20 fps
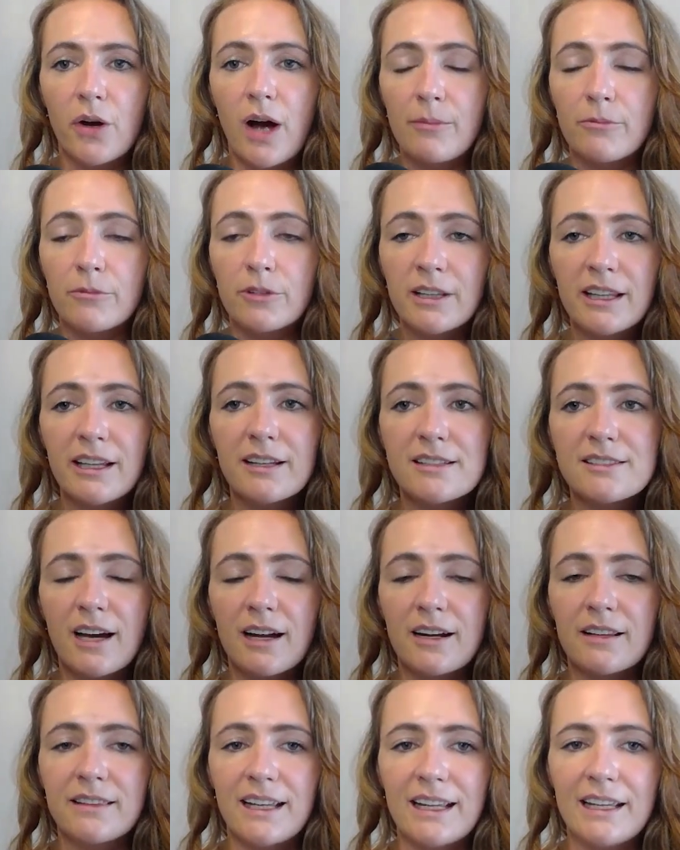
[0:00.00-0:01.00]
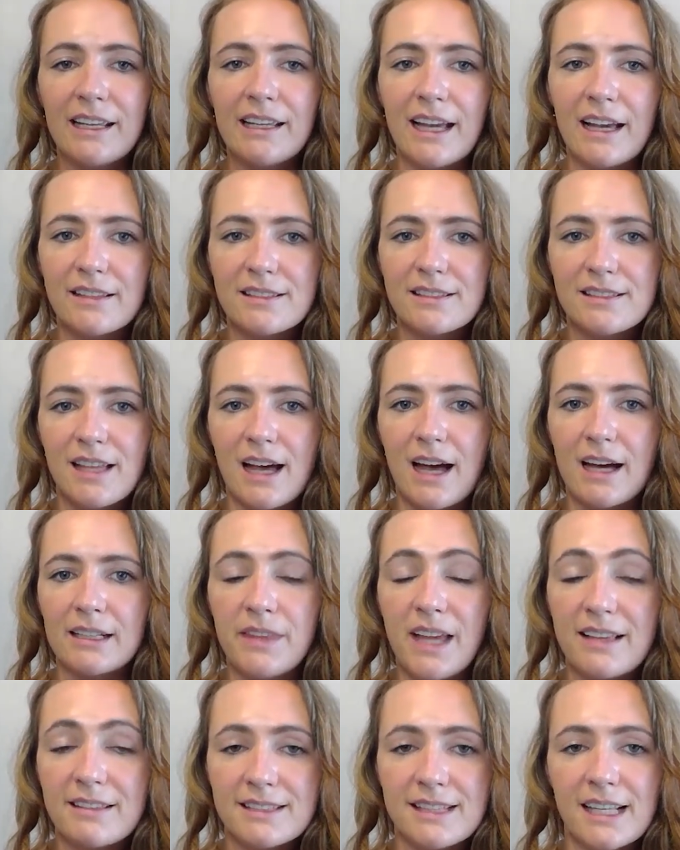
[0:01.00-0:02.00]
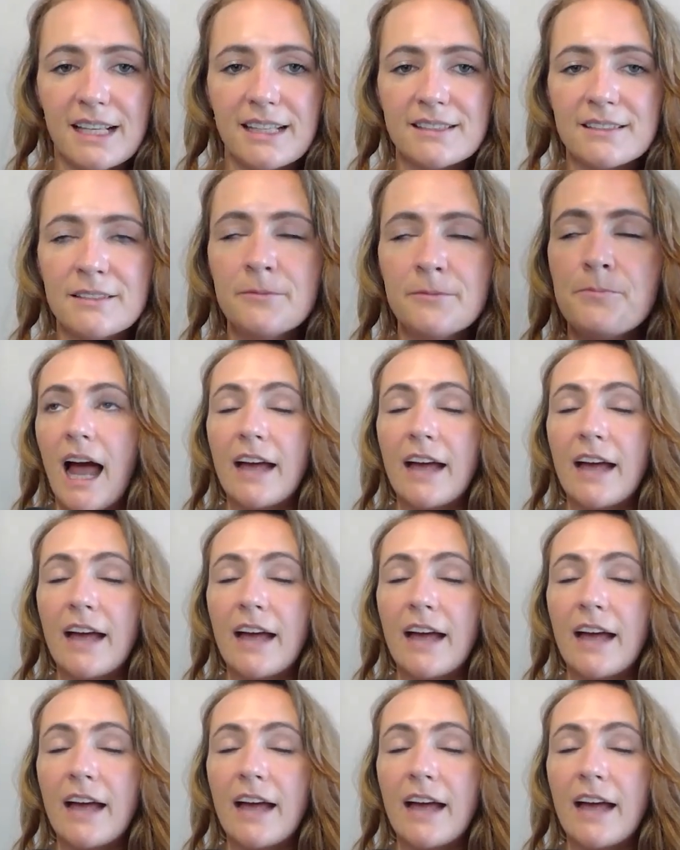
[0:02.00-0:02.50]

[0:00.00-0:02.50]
I'm really excited that he gets that season.